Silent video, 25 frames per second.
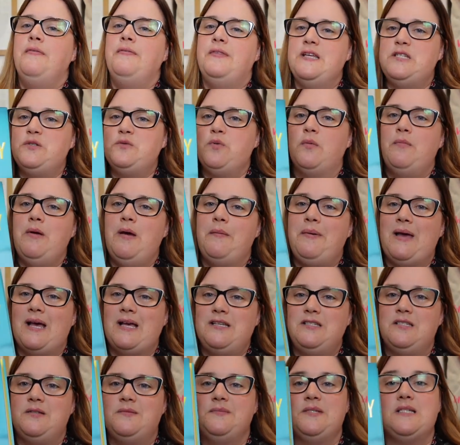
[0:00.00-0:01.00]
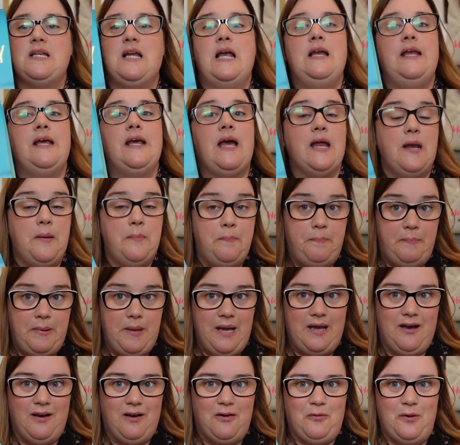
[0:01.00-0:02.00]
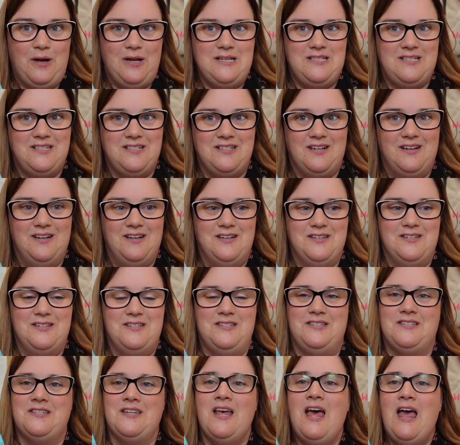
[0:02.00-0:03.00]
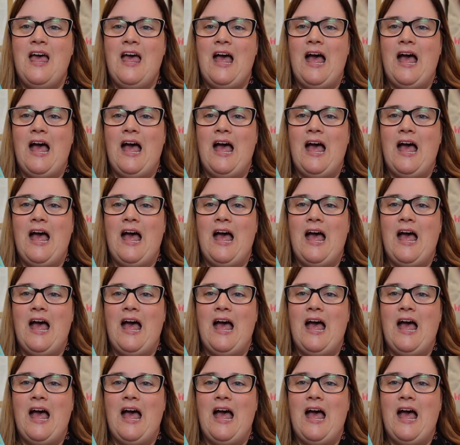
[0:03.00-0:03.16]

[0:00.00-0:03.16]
This one maybe asks some slightly kind of bigger questions